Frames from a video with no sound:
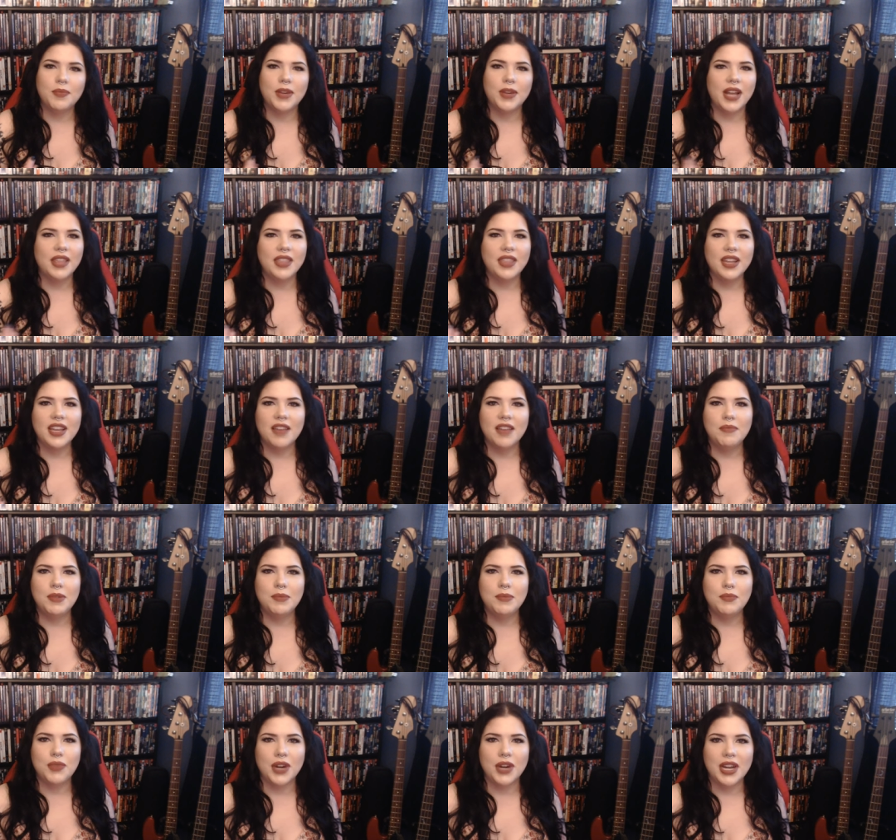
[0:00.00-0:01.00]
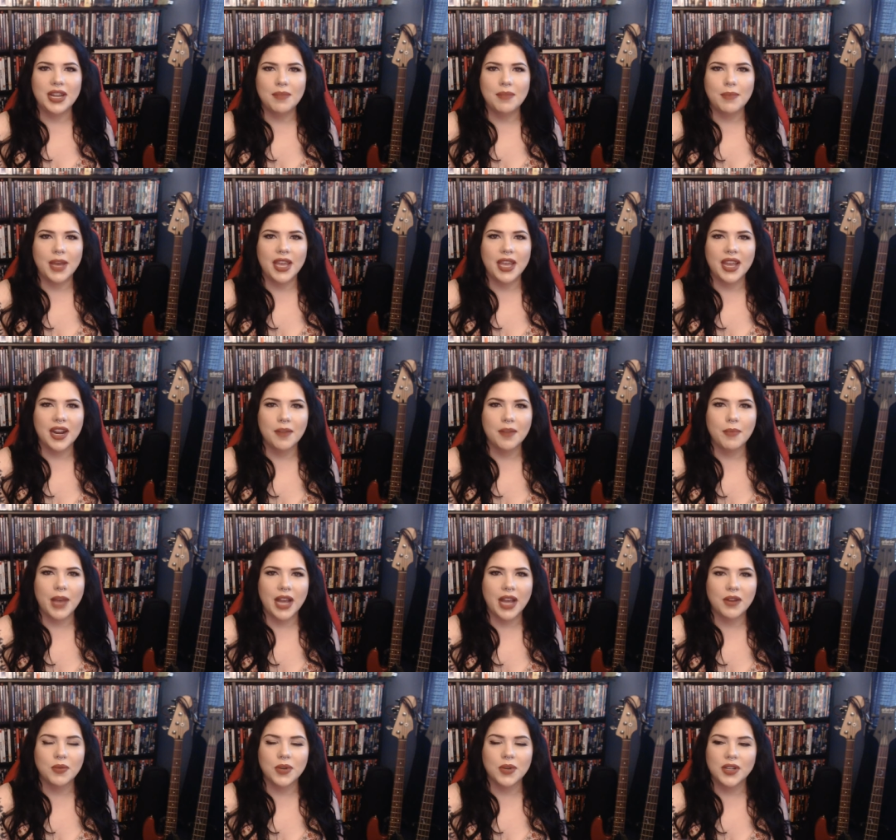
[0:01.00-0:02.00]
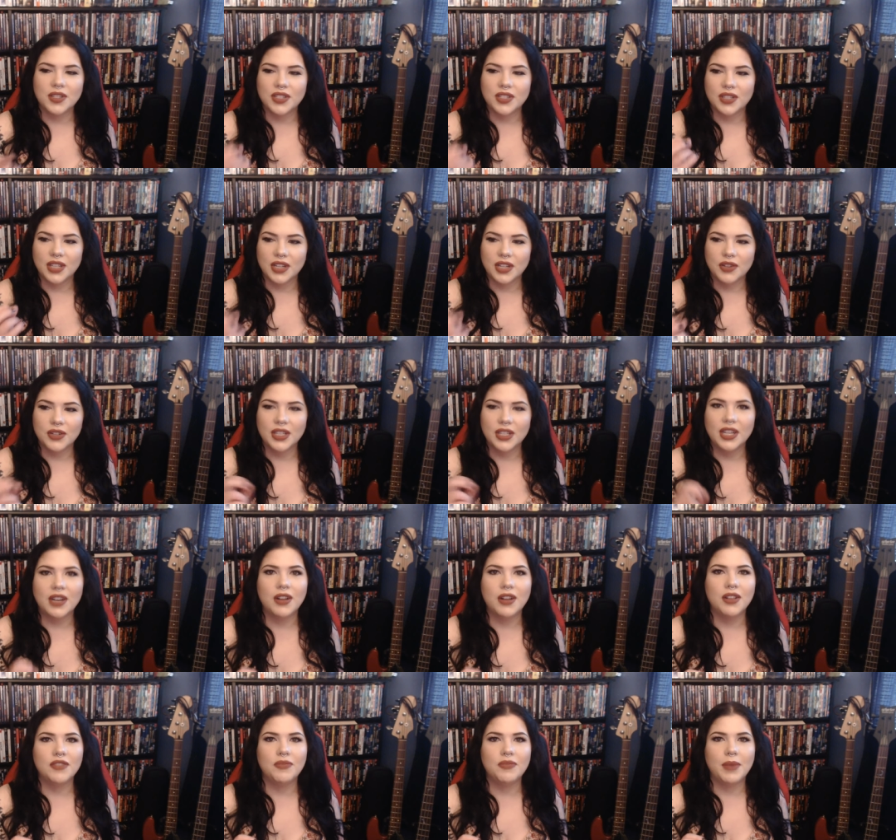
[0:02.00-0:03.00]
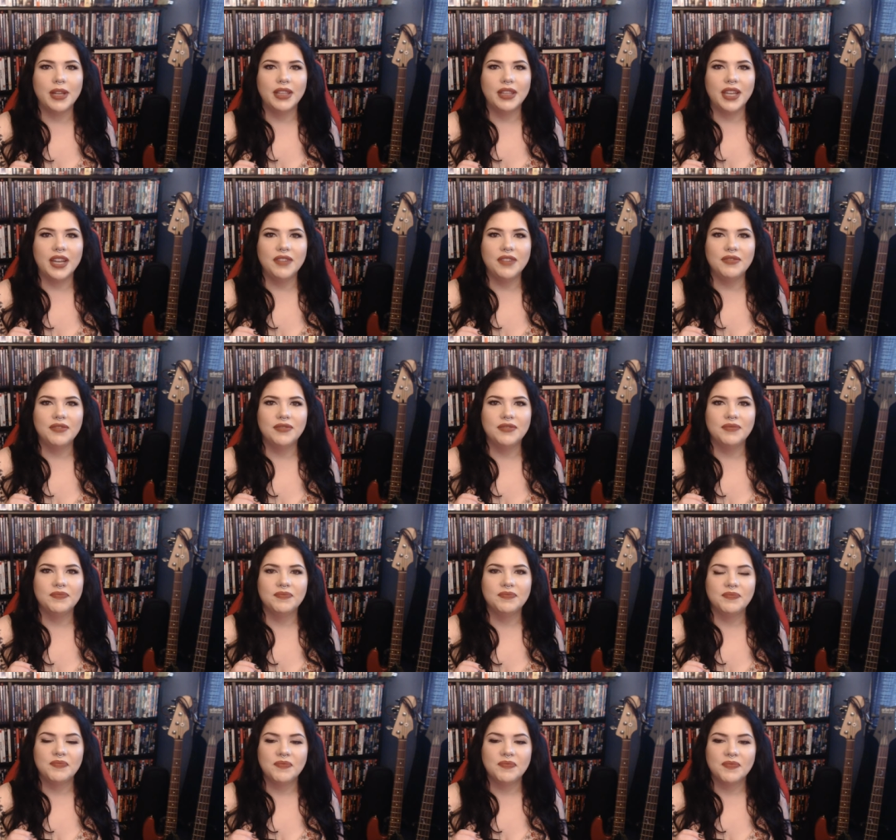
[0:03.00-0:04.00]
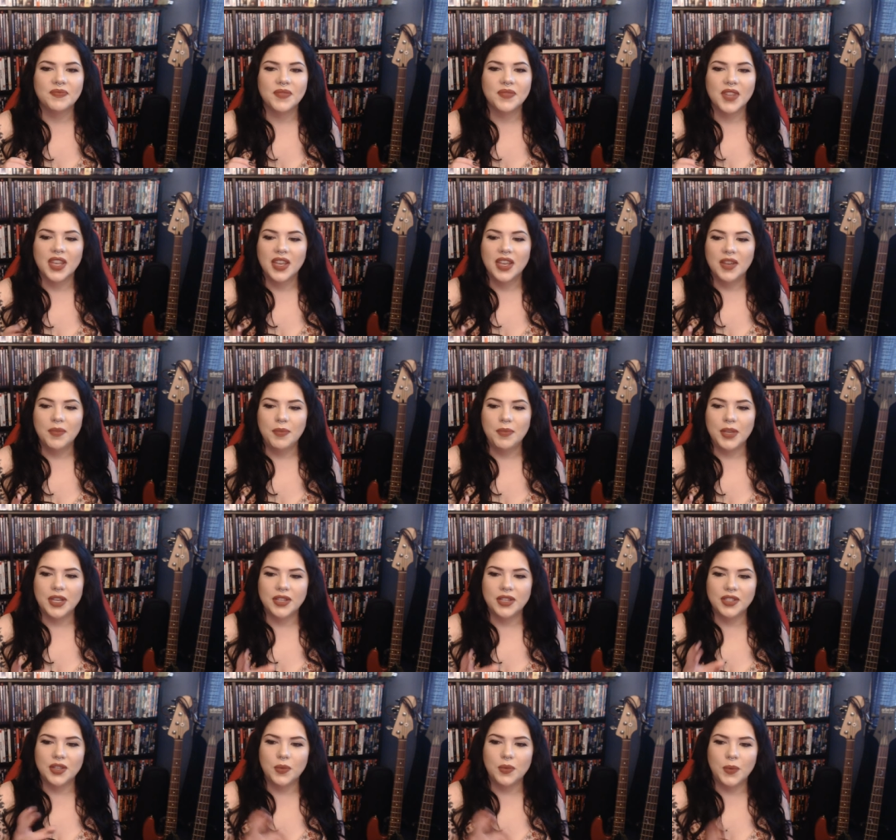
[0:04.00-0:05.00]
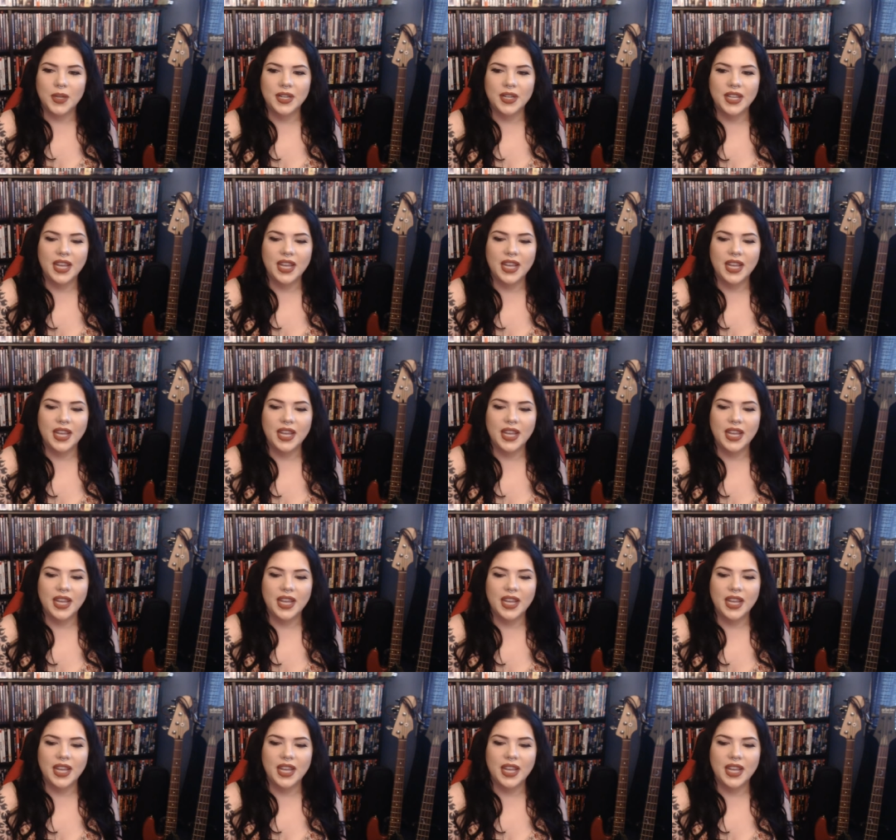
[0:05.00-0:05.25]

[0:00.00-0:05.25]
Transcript: but I think I've been braiding my hair backwards literally all of my life. Because the one